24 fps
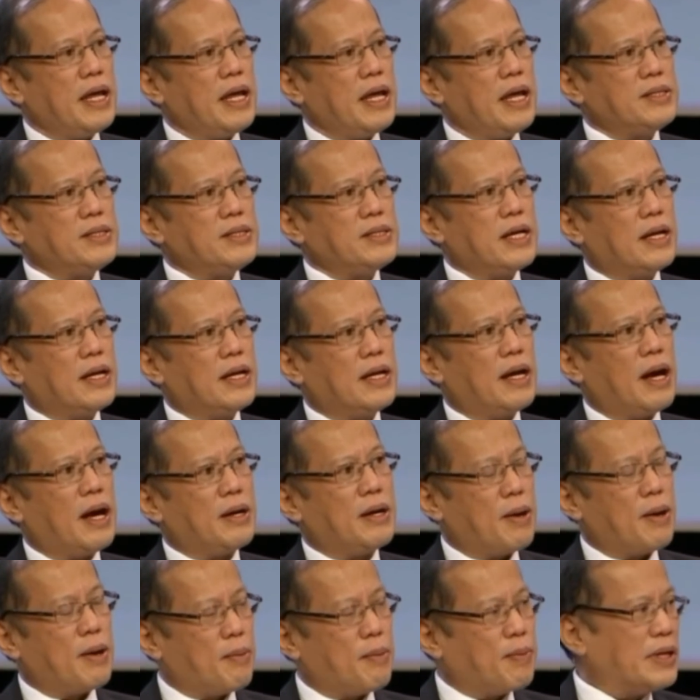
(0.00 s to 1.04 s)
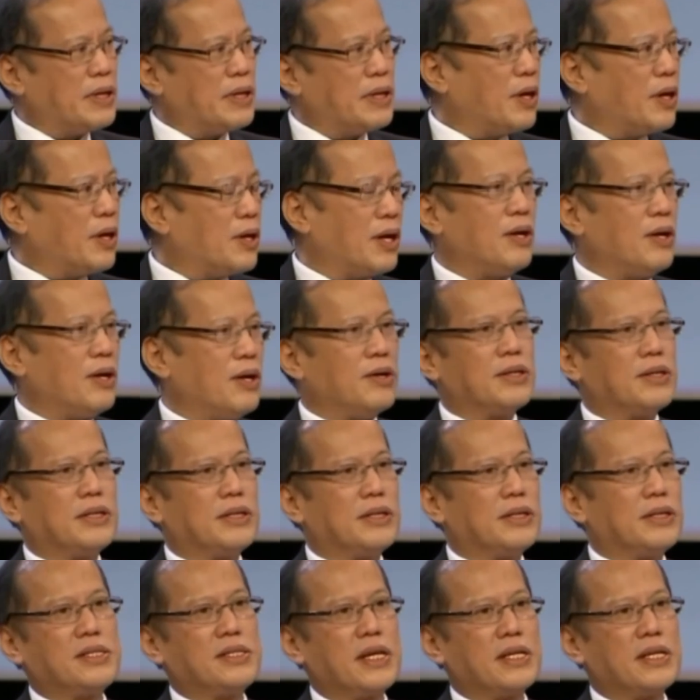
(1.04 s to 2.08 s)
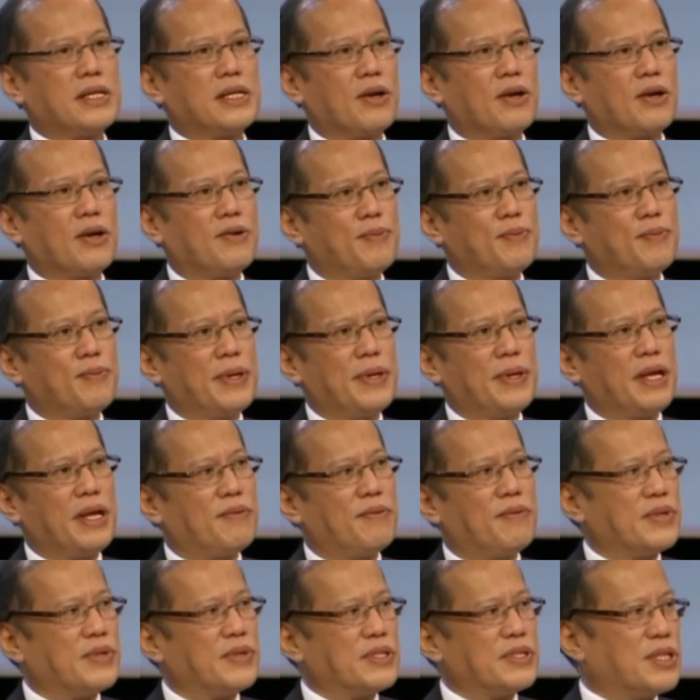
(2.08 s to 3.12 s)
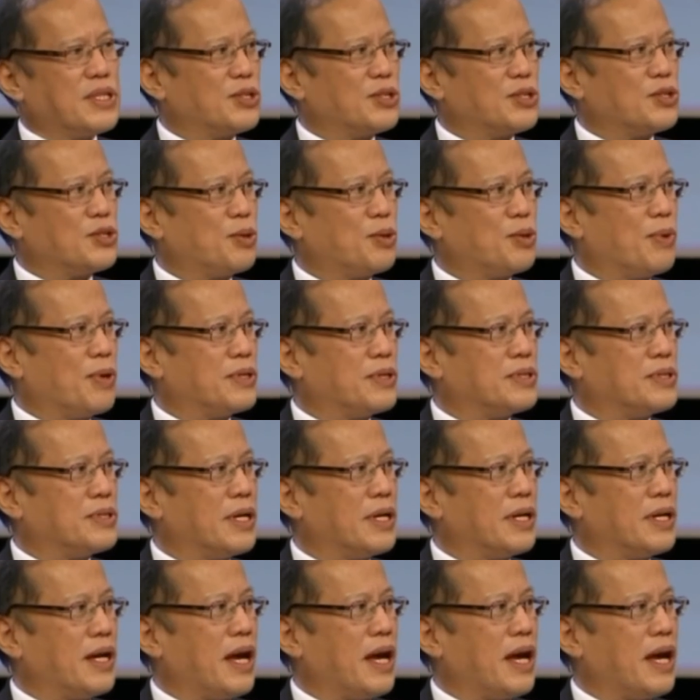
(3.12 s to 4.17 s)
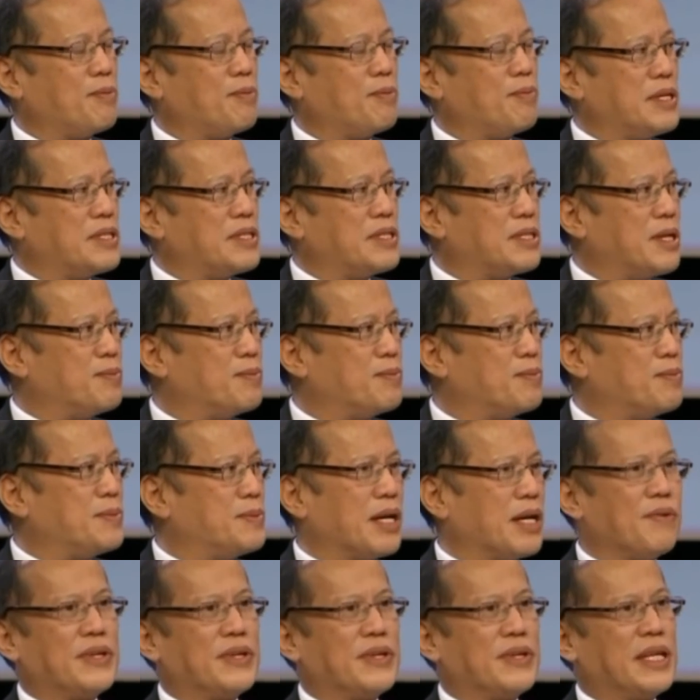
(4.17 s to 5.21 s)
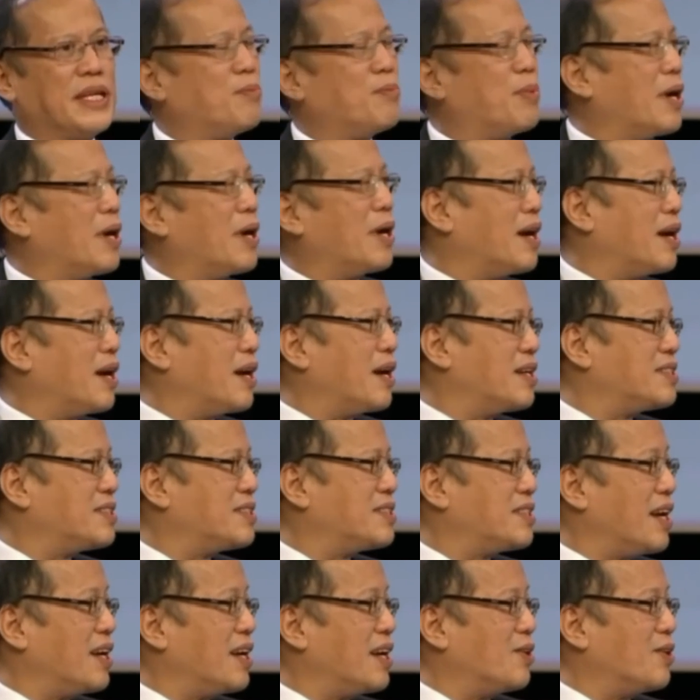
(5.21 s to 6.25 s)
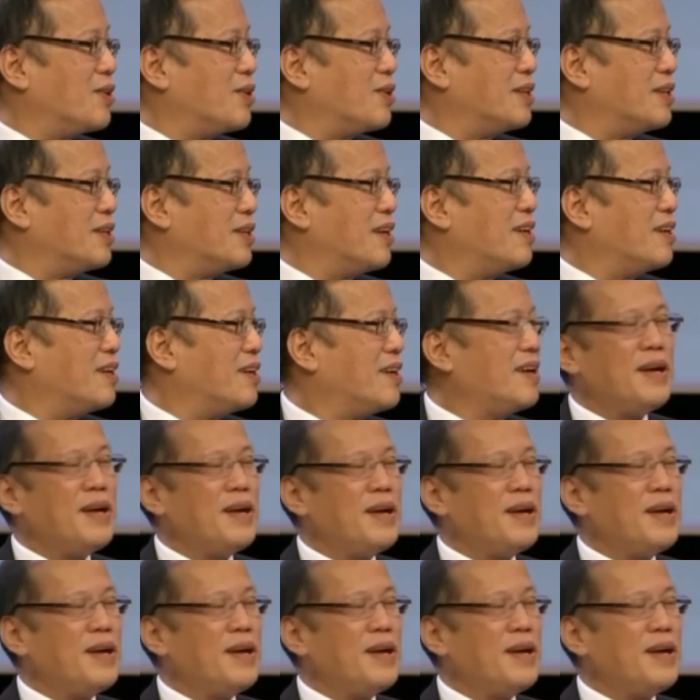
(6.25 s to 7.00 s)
there is a particular law that says a government infrastructure project cannot be subject of a temporary restraining order.